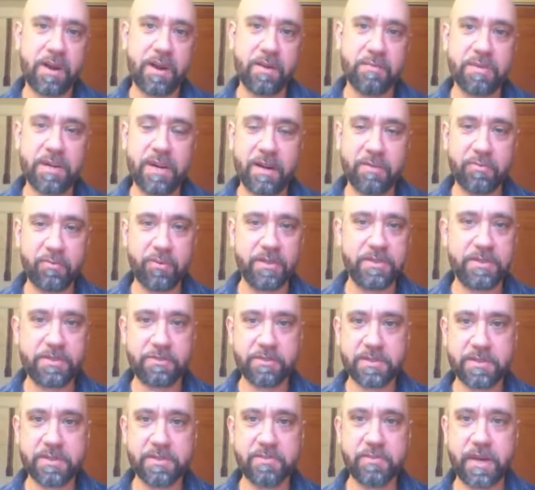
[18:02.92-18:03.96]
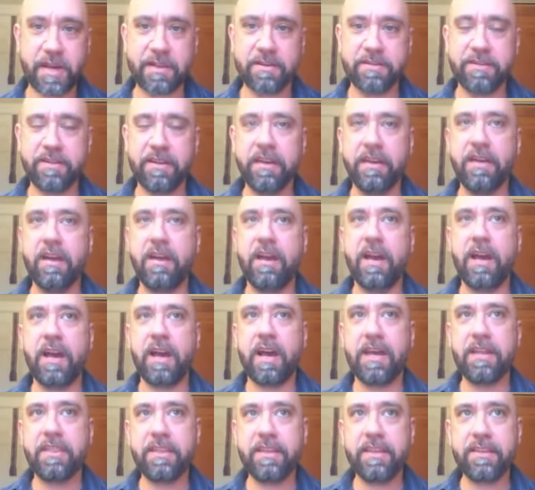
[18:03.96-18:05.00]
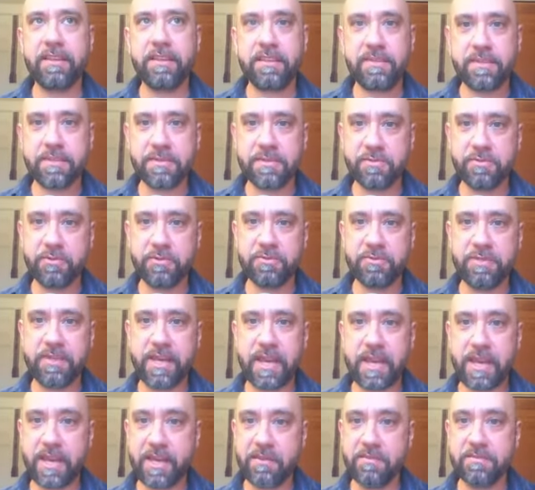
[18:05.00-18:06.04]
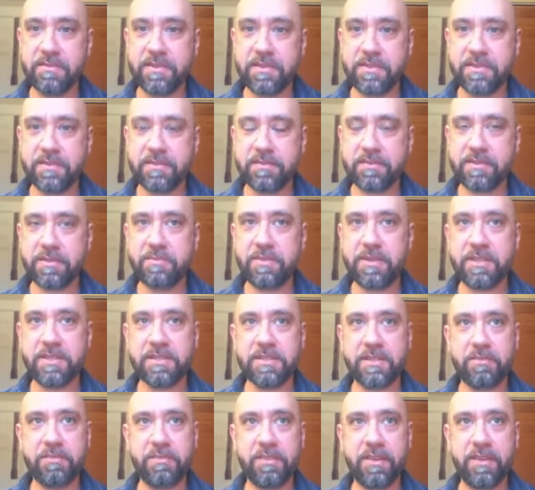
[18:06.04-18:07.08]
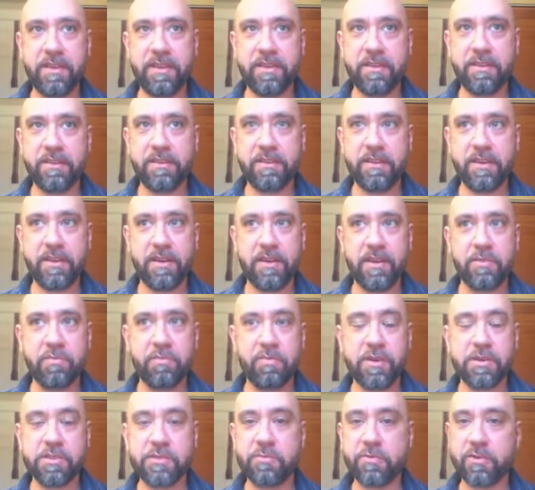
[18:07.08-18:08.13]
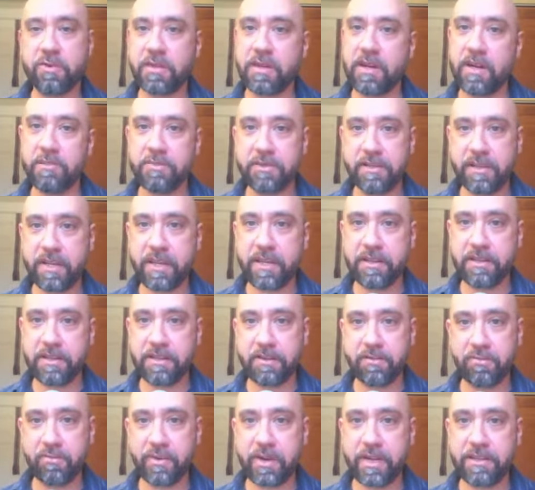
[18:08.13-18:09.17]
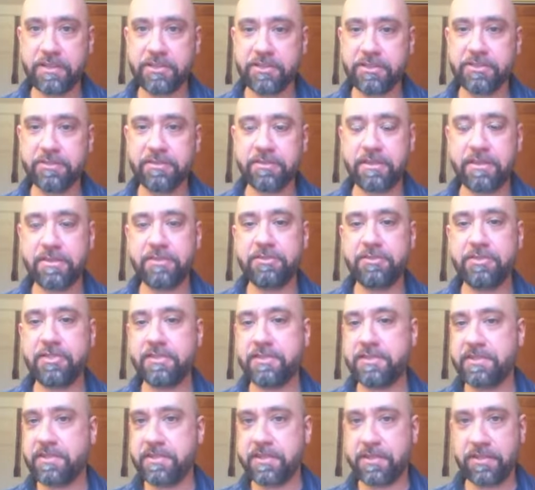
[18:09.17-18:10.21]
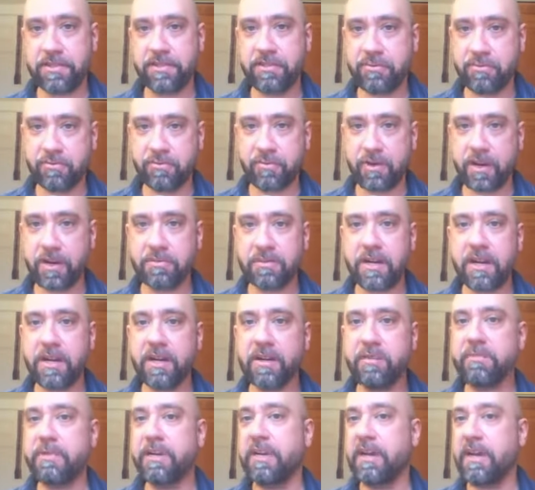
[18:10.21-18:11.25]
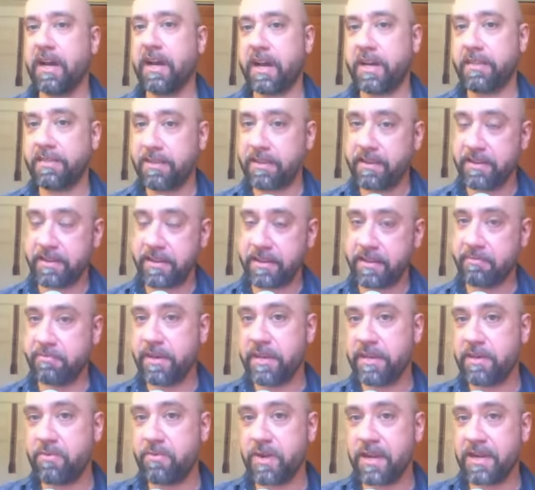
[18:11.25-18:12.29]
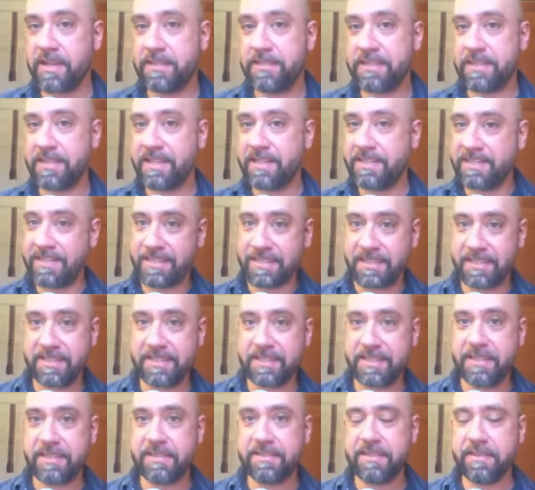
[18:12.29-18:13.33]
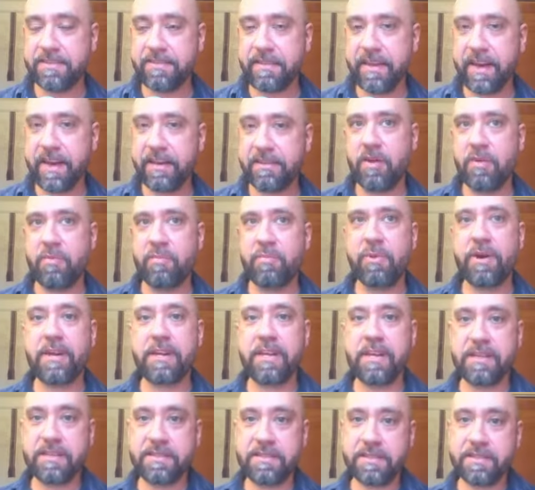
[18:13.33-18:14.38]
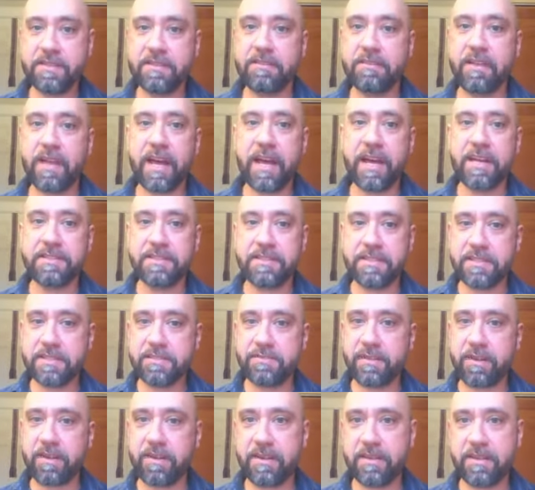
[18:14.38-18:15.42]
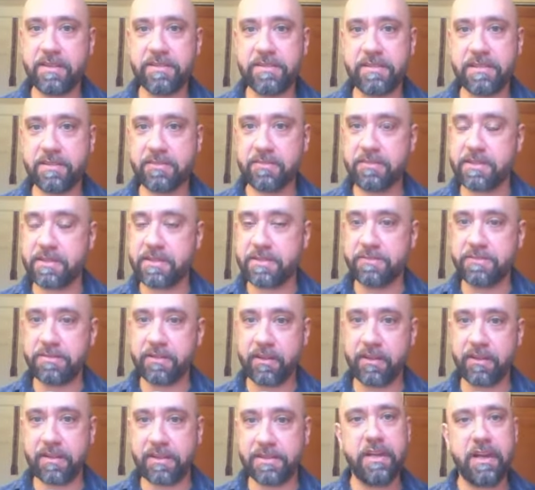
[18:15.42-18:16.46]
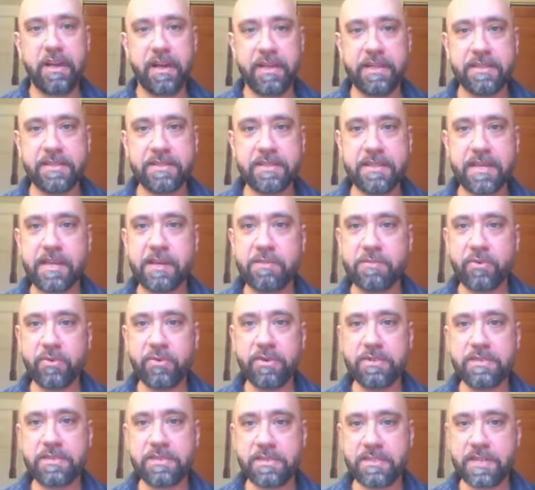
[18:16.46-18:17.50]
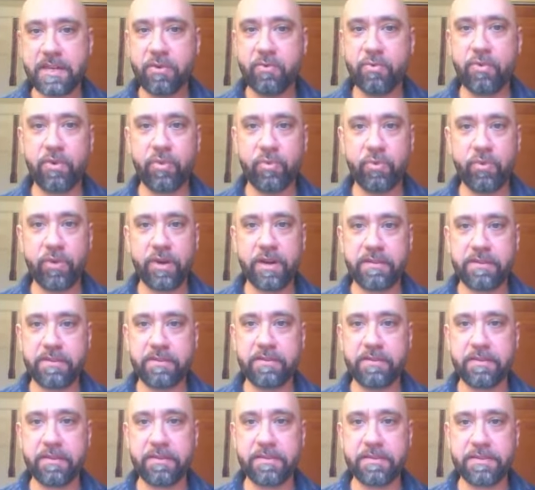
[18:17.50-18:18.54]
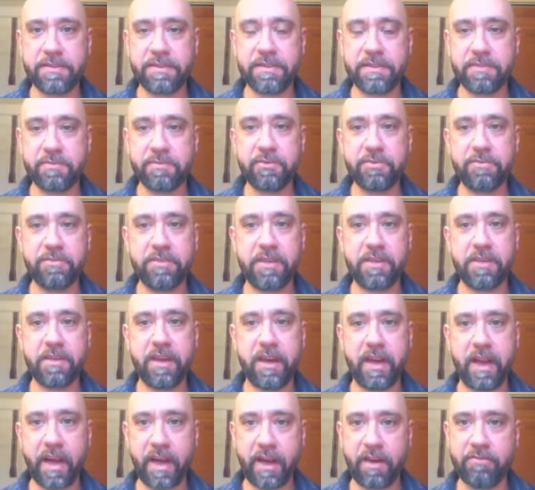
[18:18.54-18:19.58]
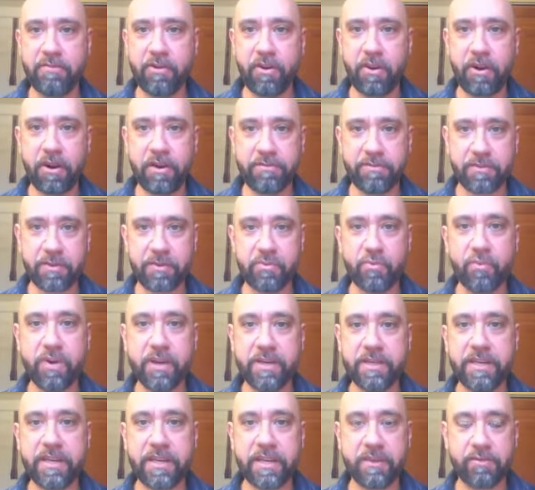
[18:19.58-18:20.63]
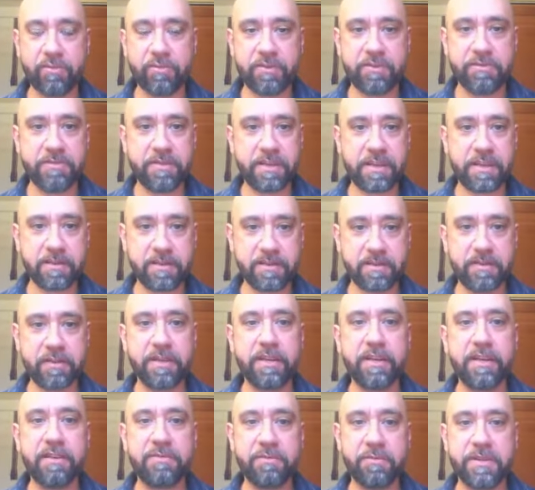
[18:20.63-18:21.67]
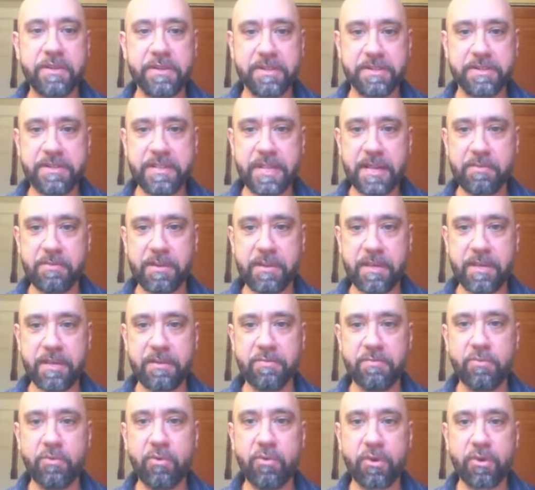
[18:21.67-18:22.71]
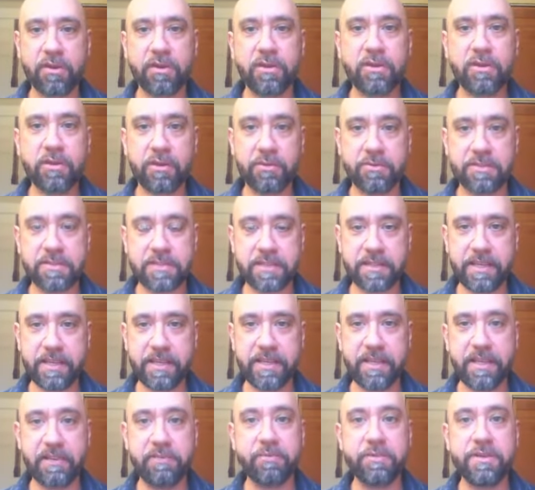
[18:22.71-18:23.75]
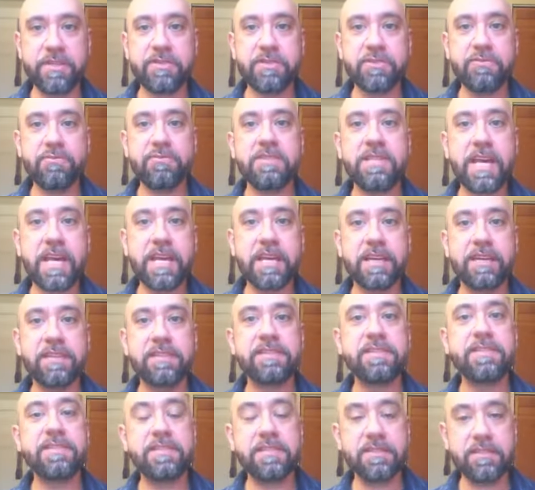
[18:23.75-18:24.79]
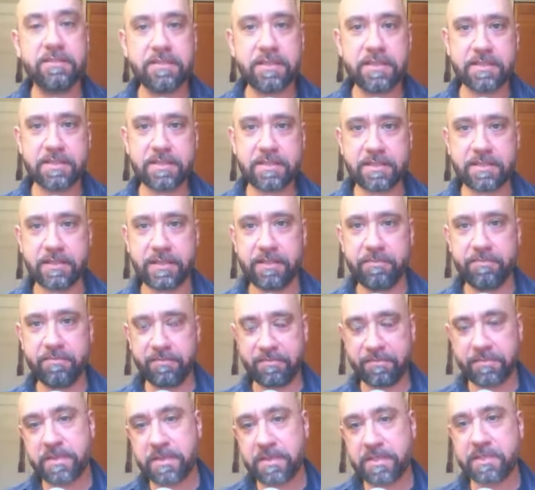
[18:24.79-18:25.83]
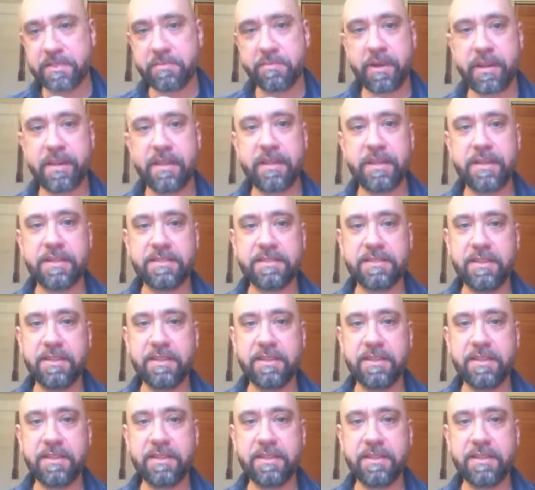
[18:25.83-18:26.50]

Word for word: com, what do you expect? I think that this movie aims to be something much more complicated and rich than just a cute rom com. I think in many ways it succeeds in that, but it still has these very serious flaws. Instead, I'm going to say, well, what does this movie have to offer and what can it reveal if we examine it more closely, if we do take it seriously, despite its